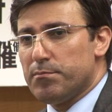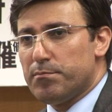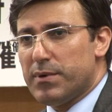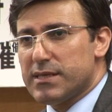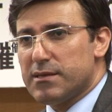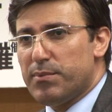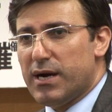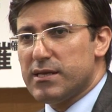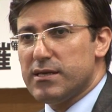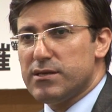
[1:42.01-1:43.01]
But the
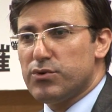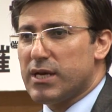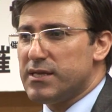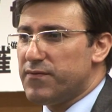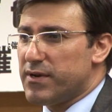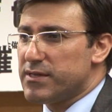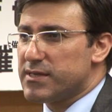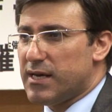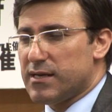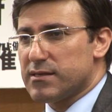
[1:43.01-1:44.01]
party took a different
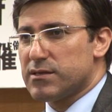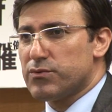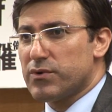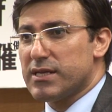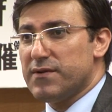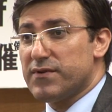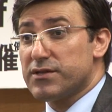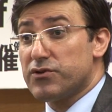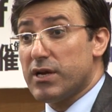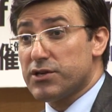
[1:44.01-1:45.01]
stance, took a different
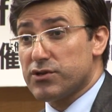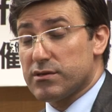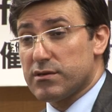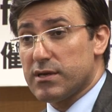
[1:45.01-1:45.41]
direction.